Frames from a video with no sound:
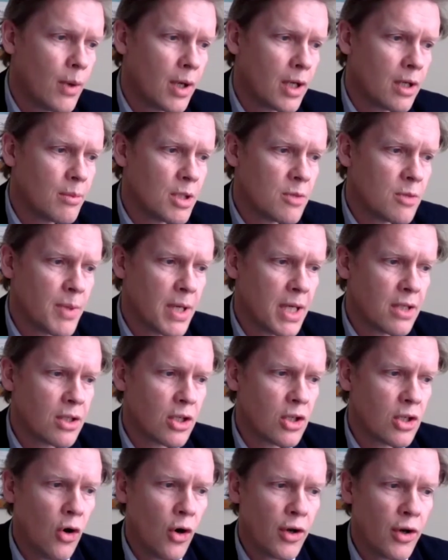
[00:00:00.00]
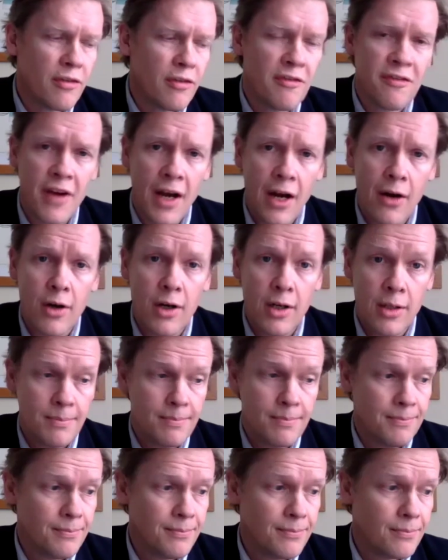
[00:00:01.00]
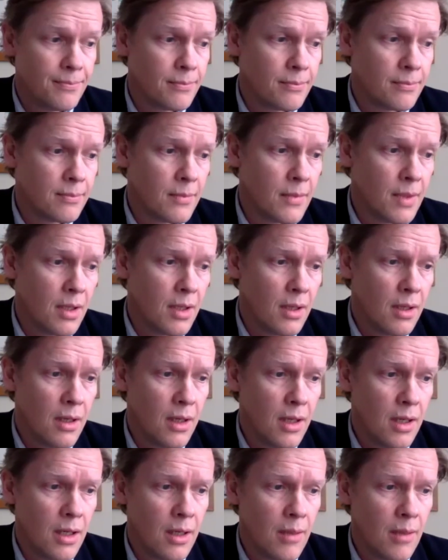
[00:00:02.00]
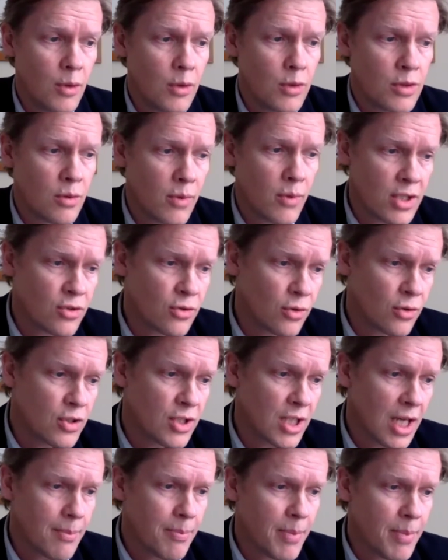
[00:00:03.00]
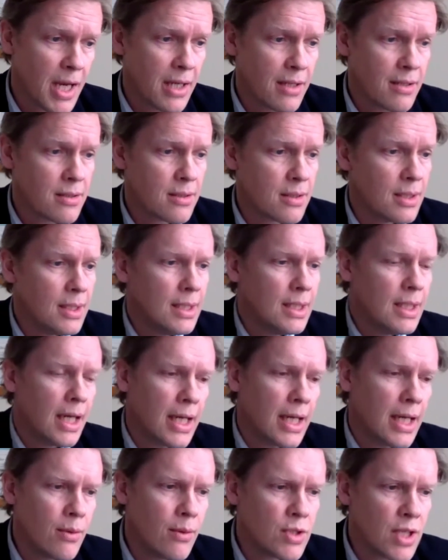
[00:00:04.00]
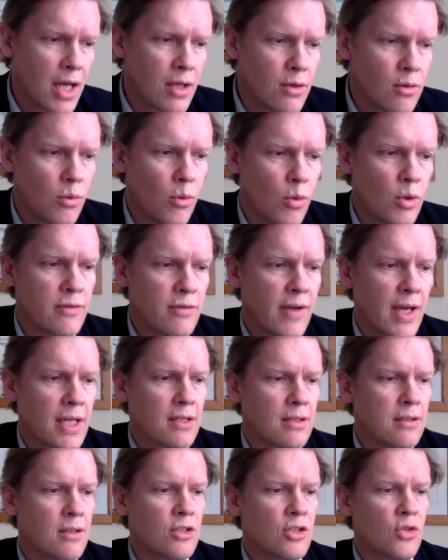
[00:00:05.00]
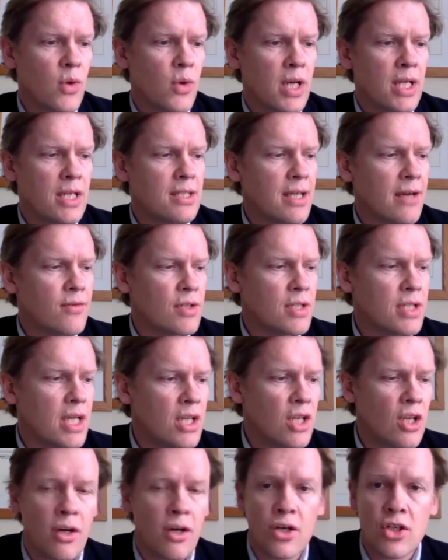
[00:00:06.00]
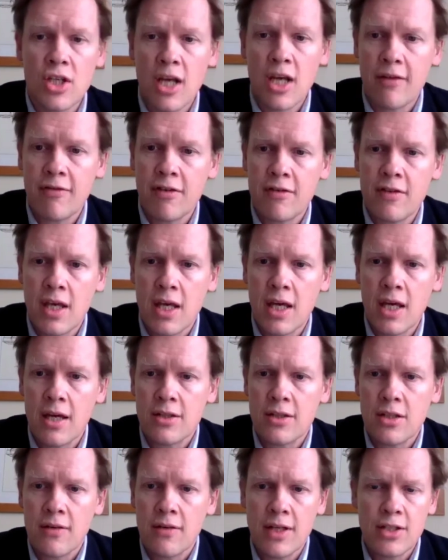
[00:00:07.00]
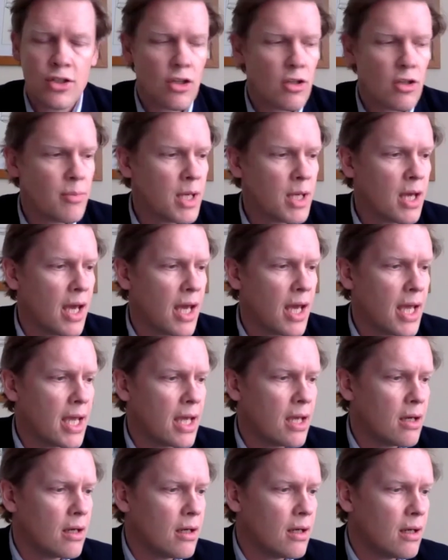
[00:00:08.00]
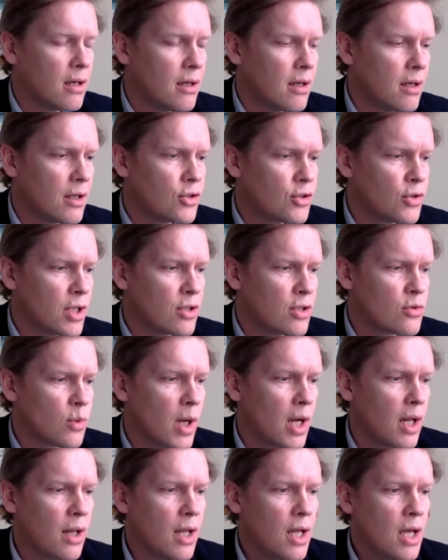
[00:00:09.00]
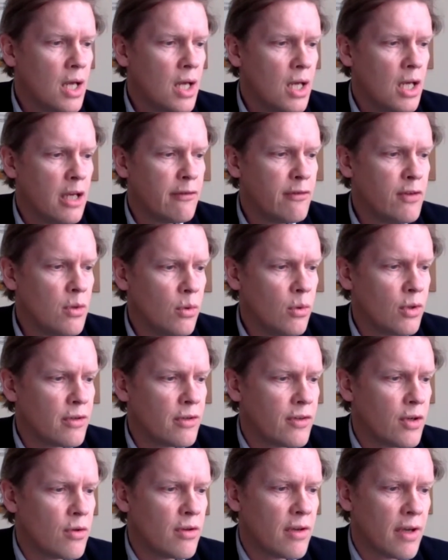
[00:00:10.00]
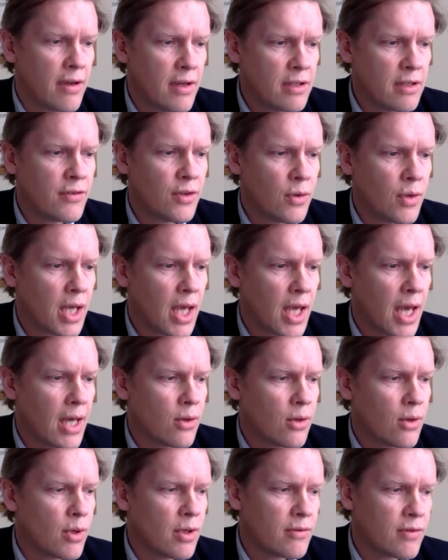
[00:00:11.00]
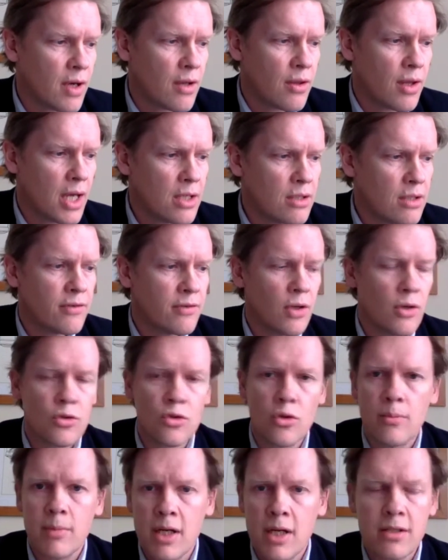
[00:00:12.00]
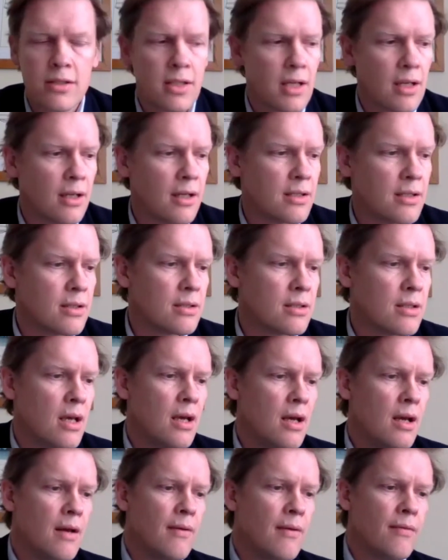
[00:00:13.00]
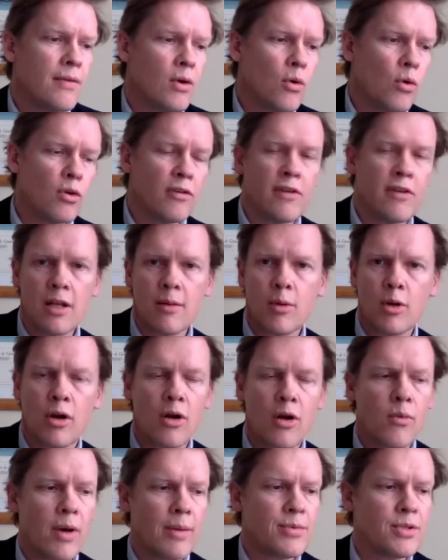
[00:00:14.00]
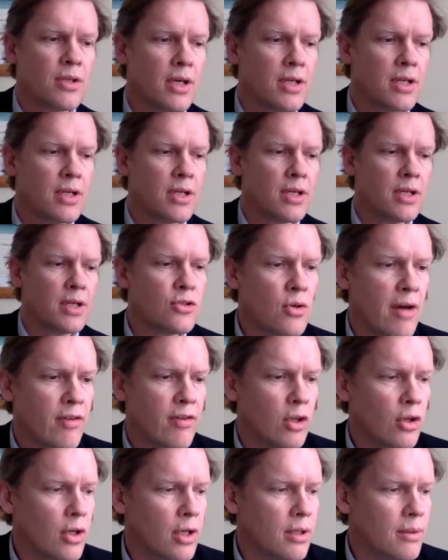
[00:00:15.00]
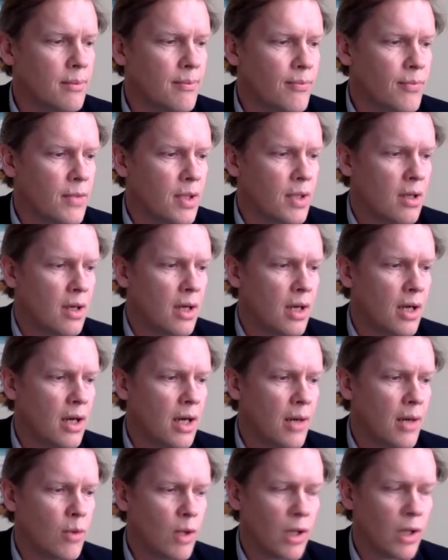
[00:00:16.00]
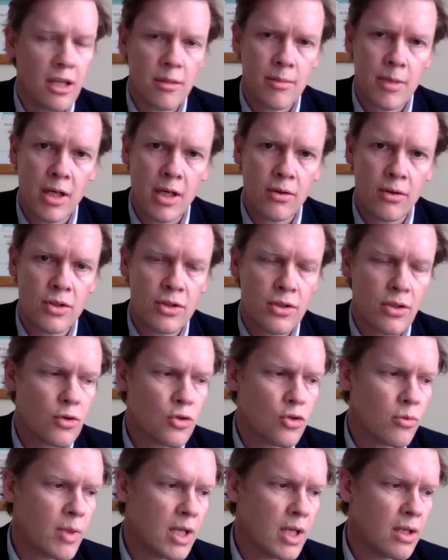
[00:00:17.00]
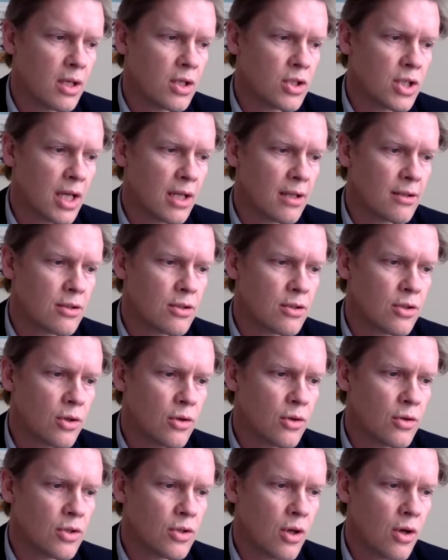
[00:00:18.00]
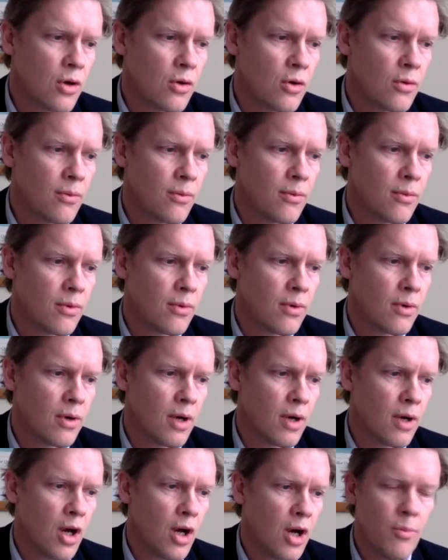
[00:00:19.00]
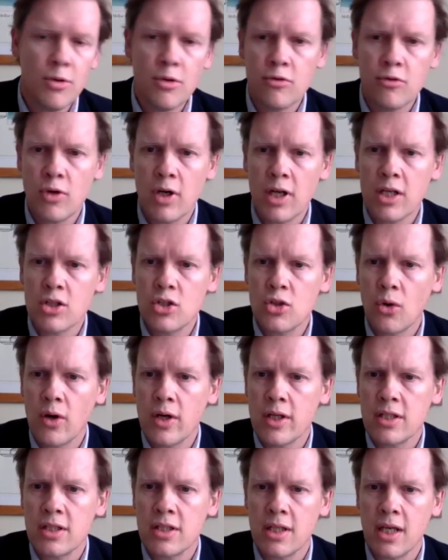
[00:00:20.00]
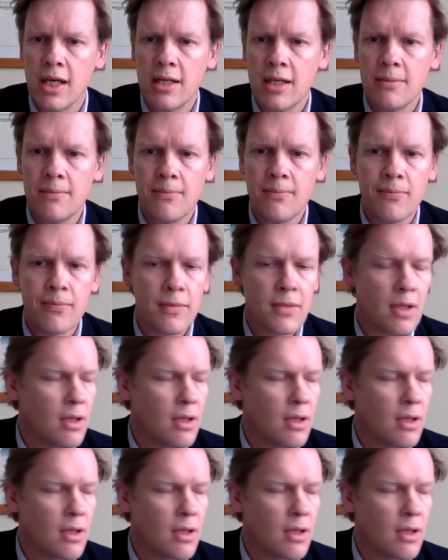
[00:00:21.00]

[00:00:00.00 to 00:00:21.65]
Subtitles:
And we're going to be speaking to Connor Farrer, who's at Restaurant Sat Baines. And he was the Annual Awards of Excellence 2017 Young Chef of the Year. So that's going to be a treat as well. If you want to view the interview again or any of the other interviews or masterclasses, they're all available on our website. So do have a look, and we'll get them out on social media channels too. So I hope you've really enjoyed today.